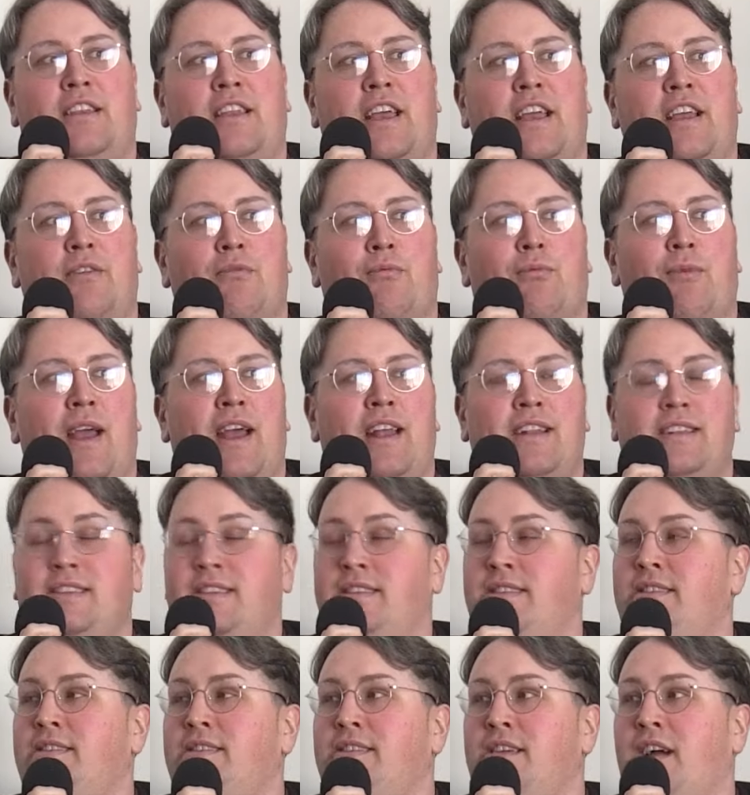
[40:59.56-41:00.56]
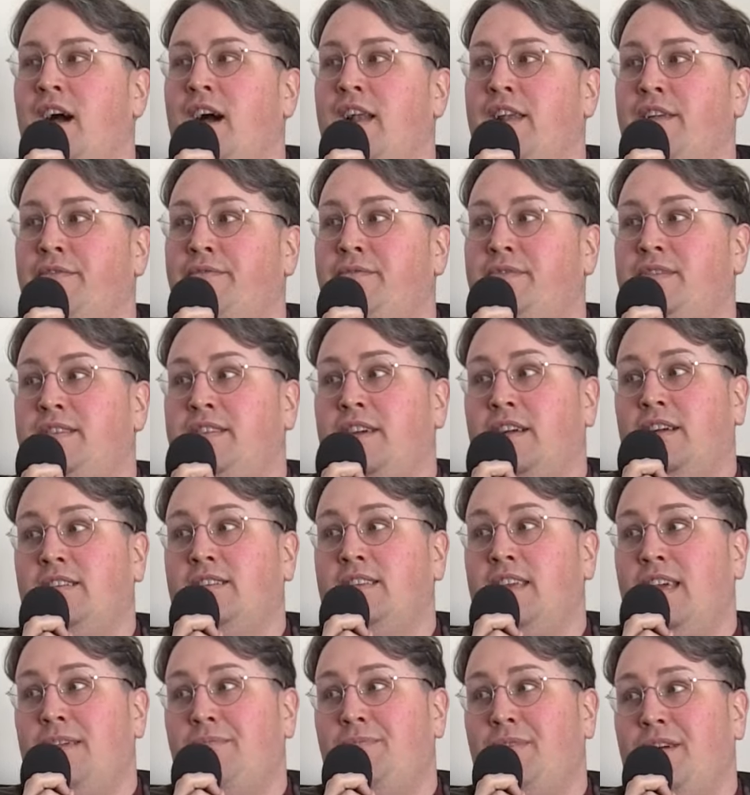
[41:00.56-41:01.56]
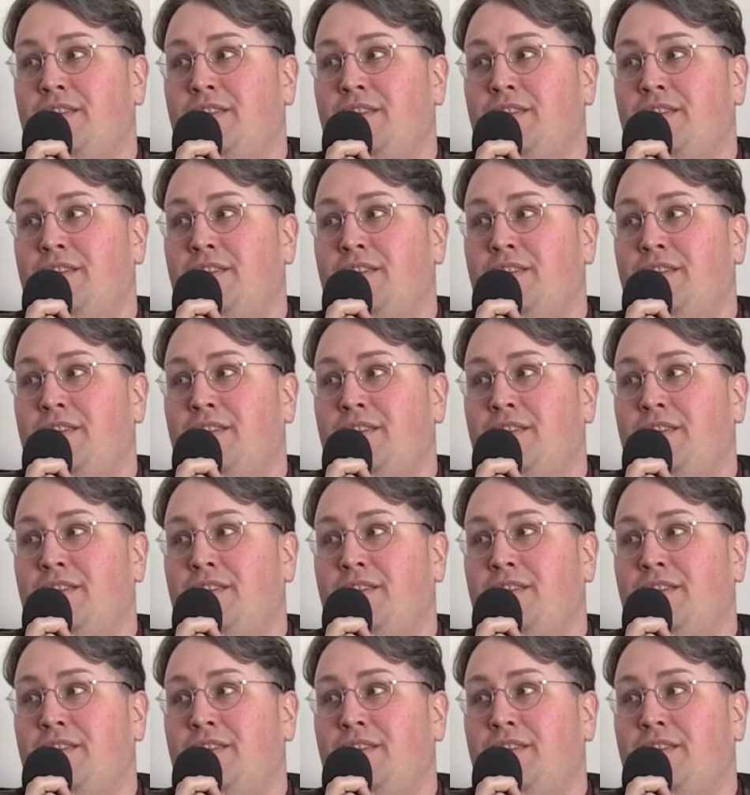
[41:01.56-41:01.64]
like a red dot of duct tape